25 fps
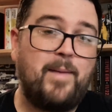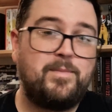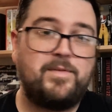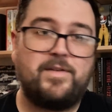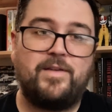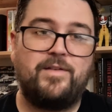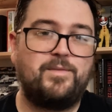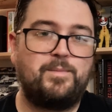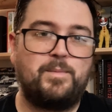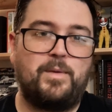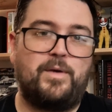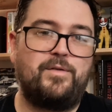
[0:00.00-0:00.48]

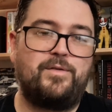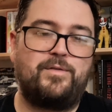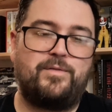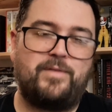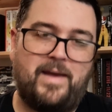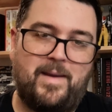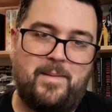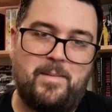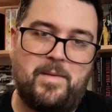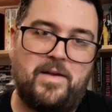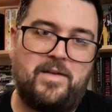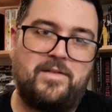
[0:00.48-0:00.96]
his most
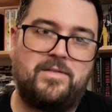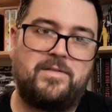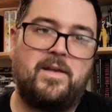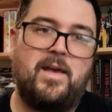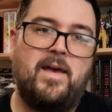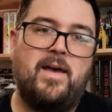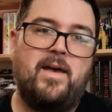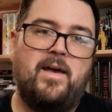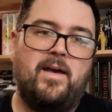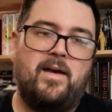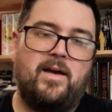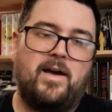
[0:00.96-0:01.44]
famous
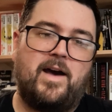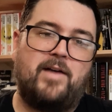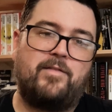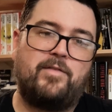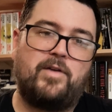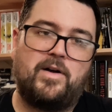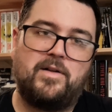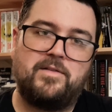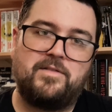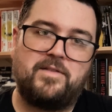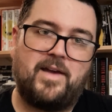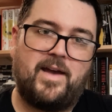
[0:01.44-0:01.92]
of
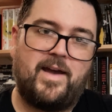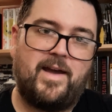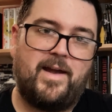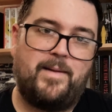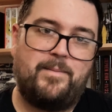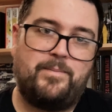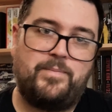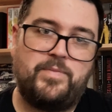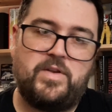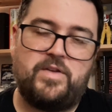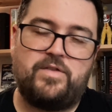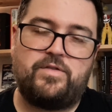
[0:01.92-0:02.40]
all
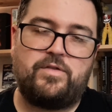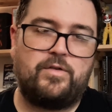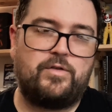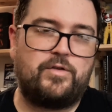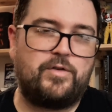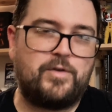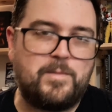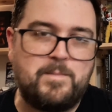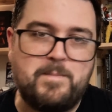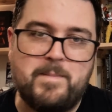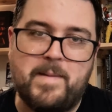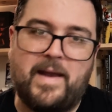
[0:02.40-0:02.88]
time, just a
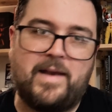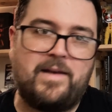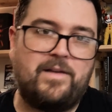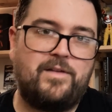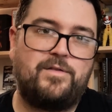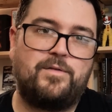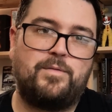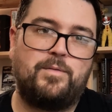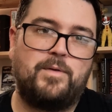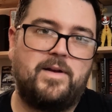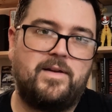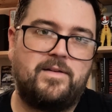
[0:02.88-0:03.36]

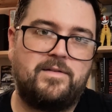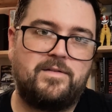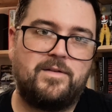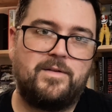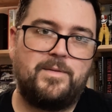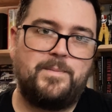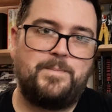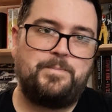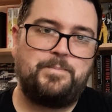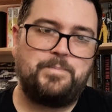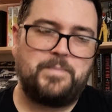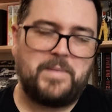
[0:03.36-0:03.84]
tremendous risk.
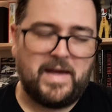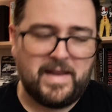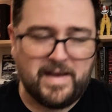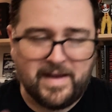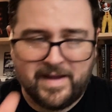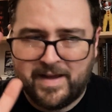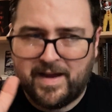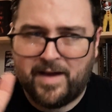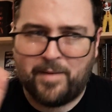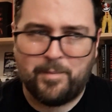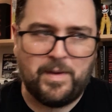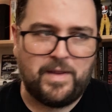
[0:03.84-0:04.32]
And it
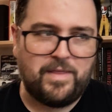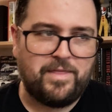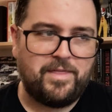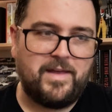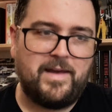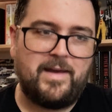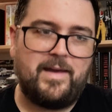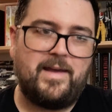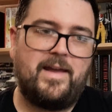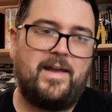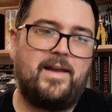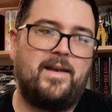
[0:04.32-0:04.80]
got me
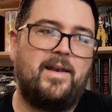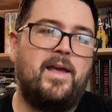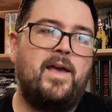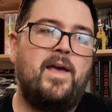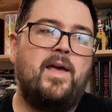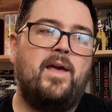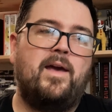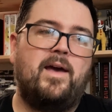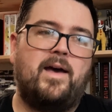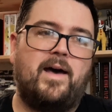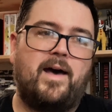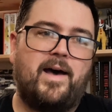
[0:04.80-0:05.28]
thinking,
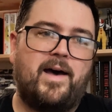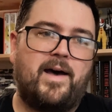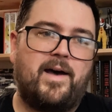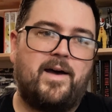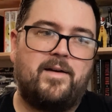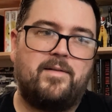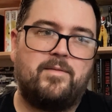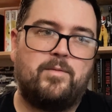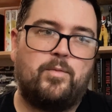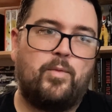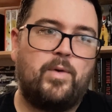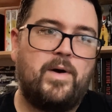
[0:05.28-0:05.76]

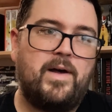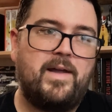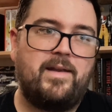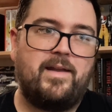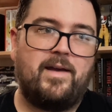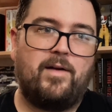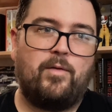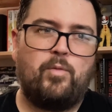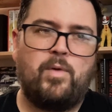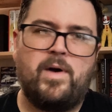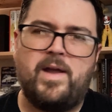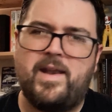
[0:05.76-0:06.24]
what
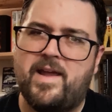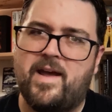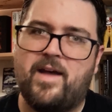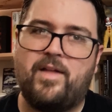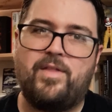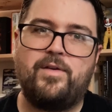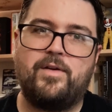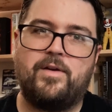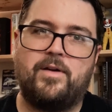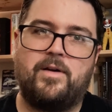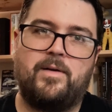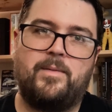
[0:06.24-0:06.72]

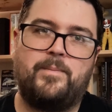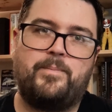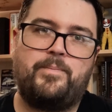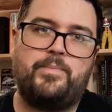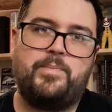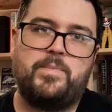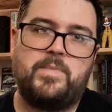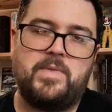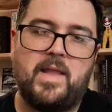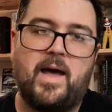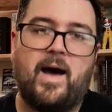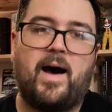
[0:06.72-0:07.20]
other
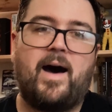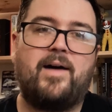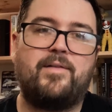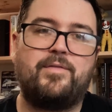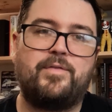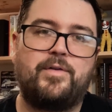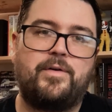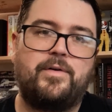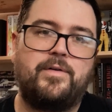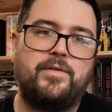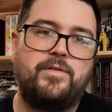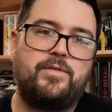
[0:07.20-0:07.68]

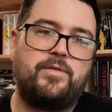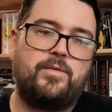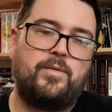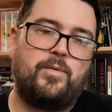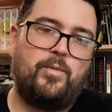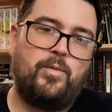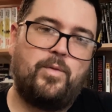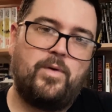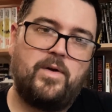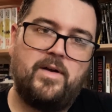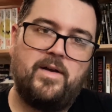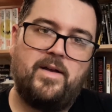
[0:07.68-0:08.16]
novels
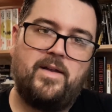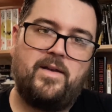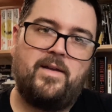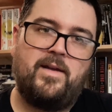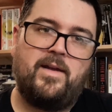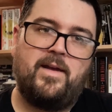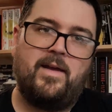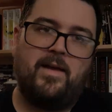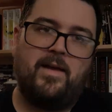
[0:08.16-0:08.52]
would